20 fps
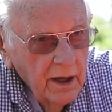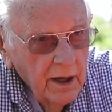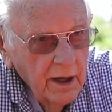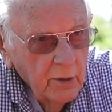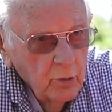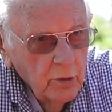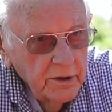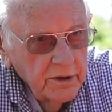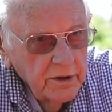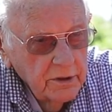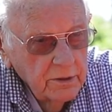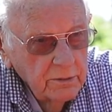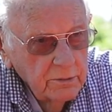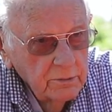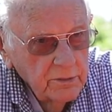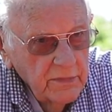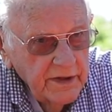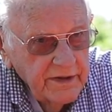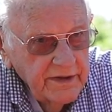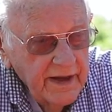I wanted
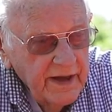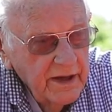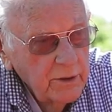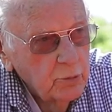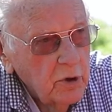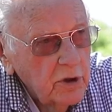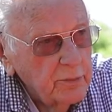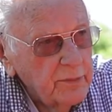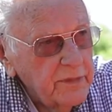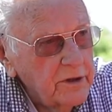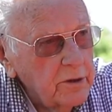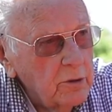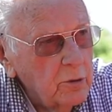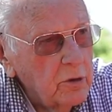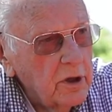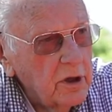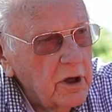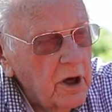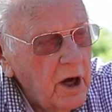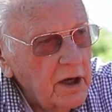my dad wanted me to
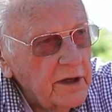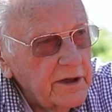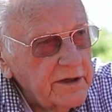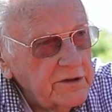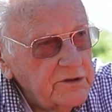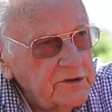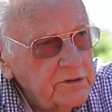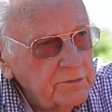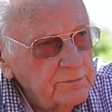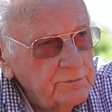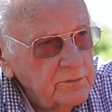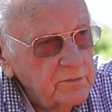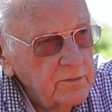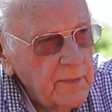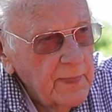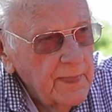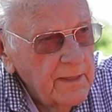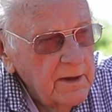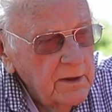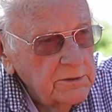go to college,
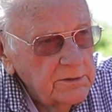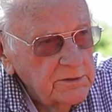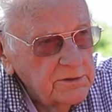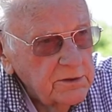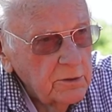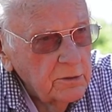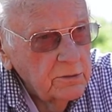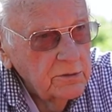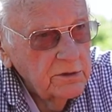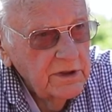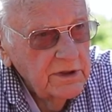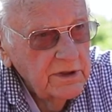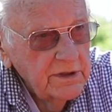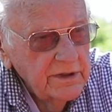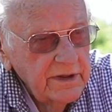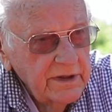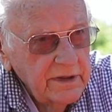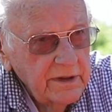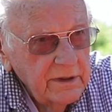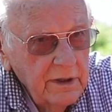so uh,
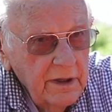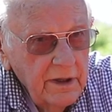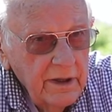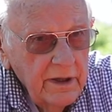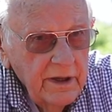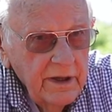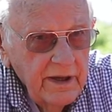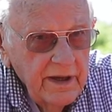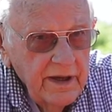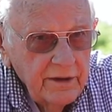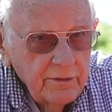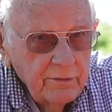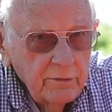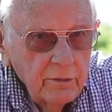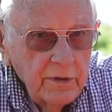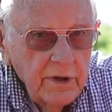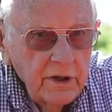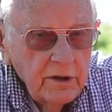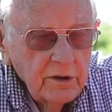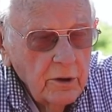he he had
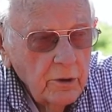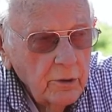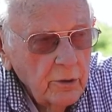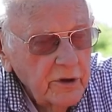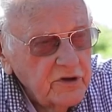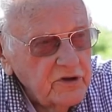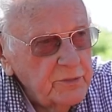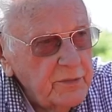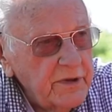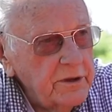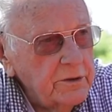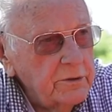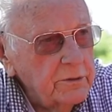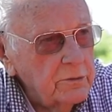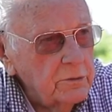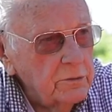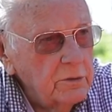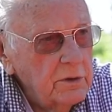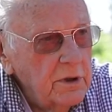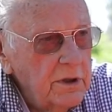encouraged me
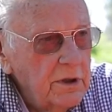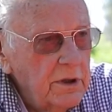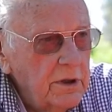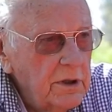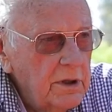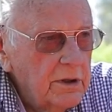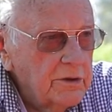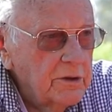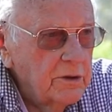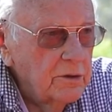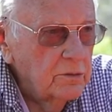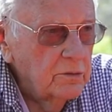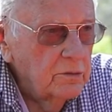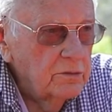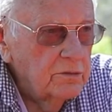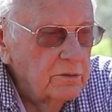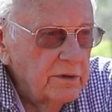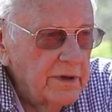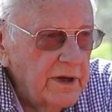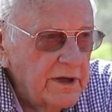to
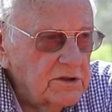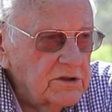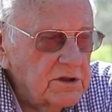to take